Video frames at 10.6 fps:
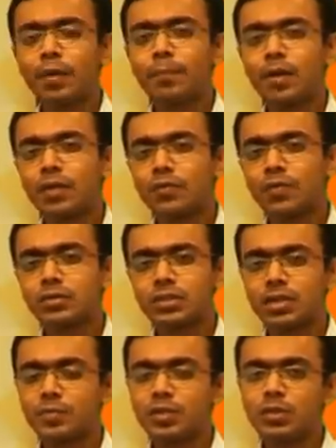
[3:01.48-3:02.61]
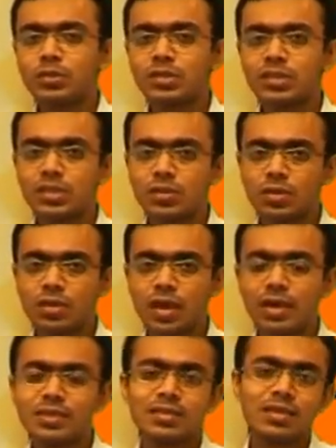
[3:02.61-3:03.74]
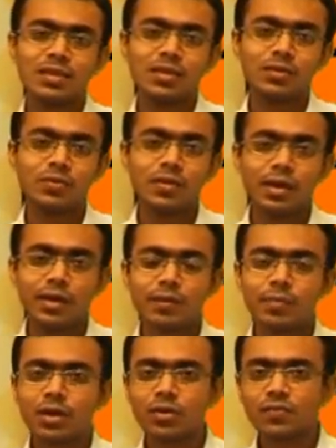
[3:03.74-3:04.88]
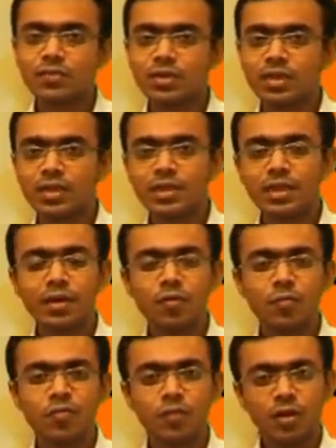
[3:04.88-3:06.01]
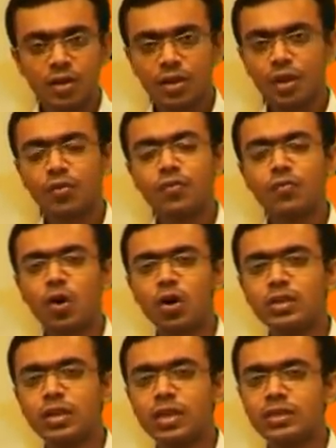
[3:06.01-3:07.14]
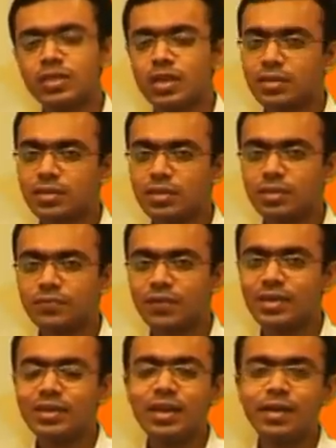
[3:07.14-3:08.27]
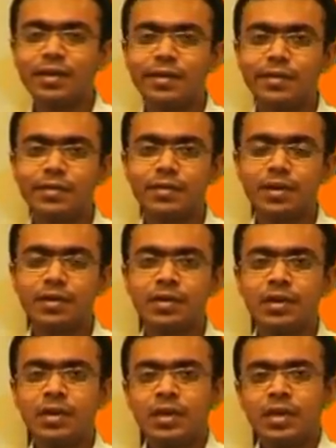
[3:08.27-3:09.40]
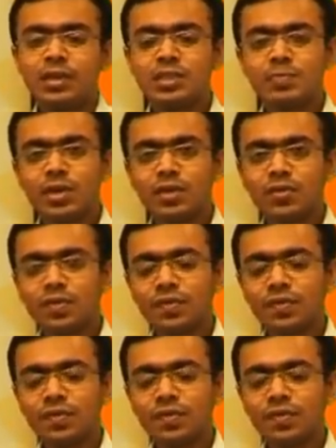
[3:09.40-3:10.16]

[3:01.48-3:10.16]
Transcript: up but was unable to sustain on the higher side, and during later part of the day it gave off all the gains, and it finally ended in red. In spite of